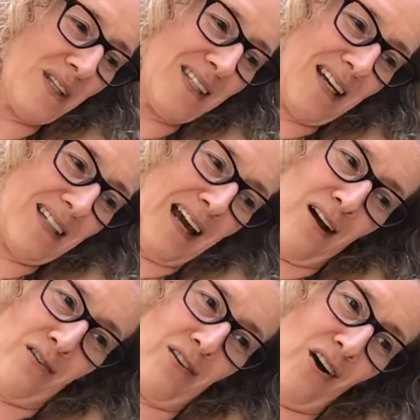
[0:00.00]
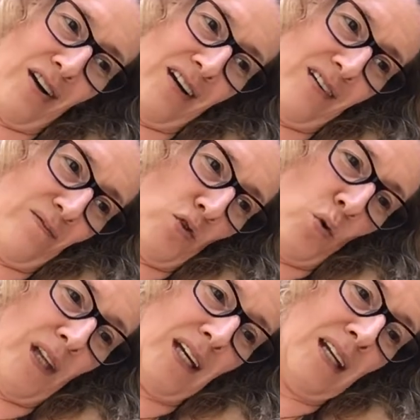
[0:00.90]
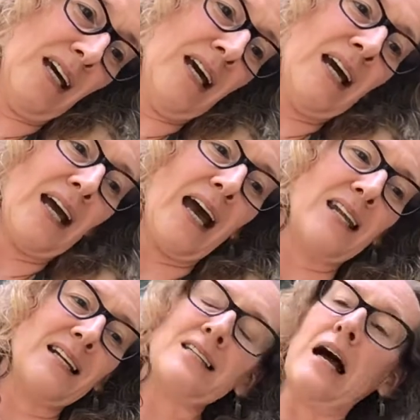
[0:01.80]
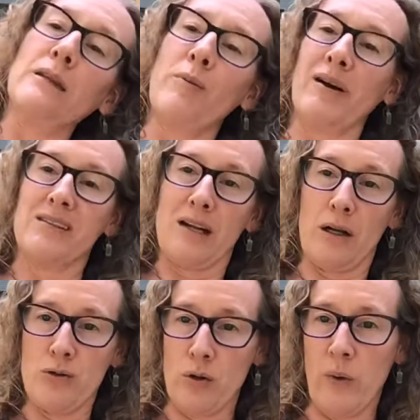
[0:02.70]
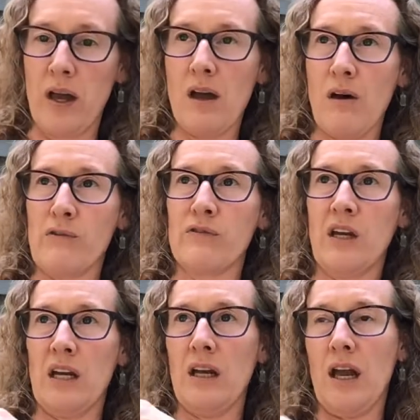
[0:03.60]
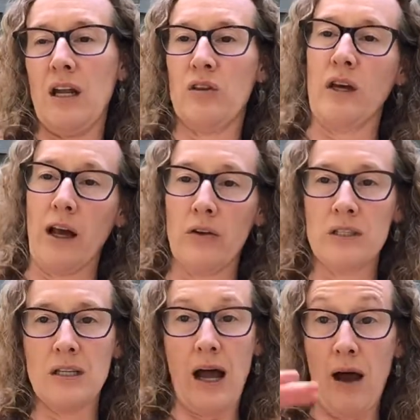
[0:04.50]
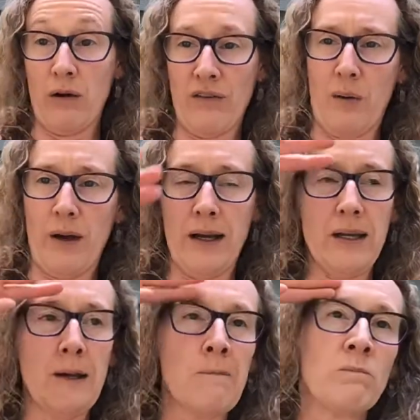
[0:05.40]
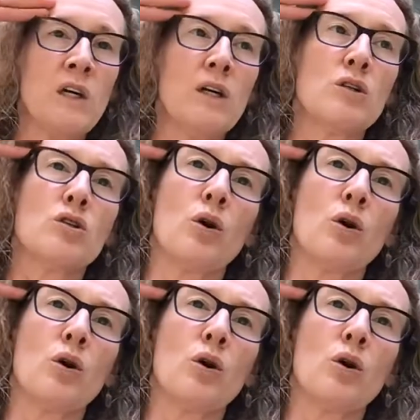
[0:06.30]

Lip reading: We sit down on a toilet, and that's not the body's natural way of getting anything out of our body.